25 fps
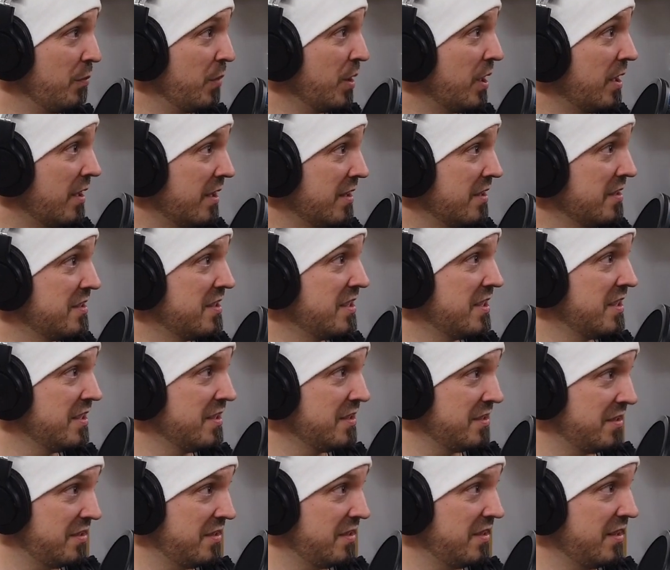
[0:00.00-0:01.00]
because
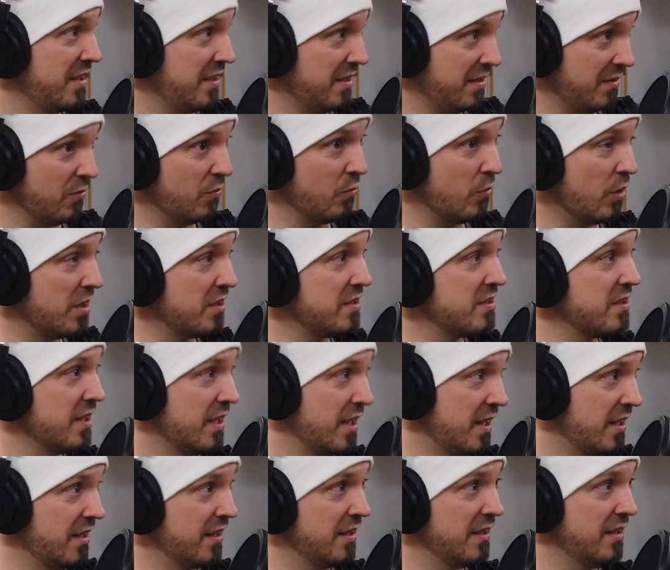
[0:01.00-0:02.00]
he's wants
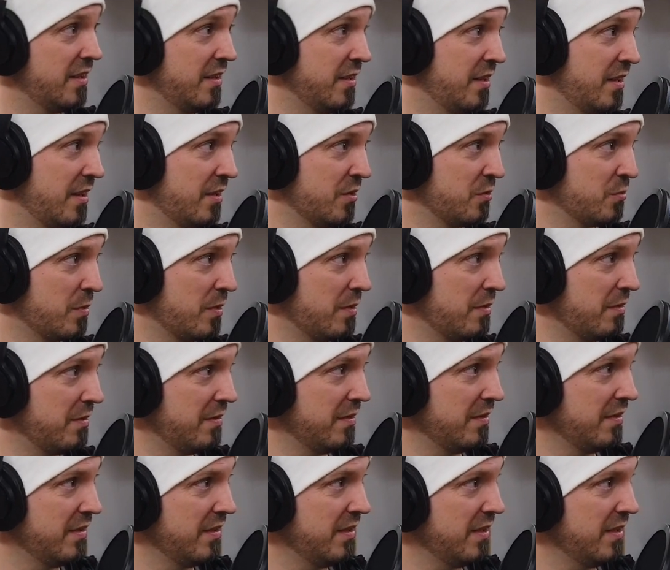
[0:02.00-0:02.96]
to get it as well.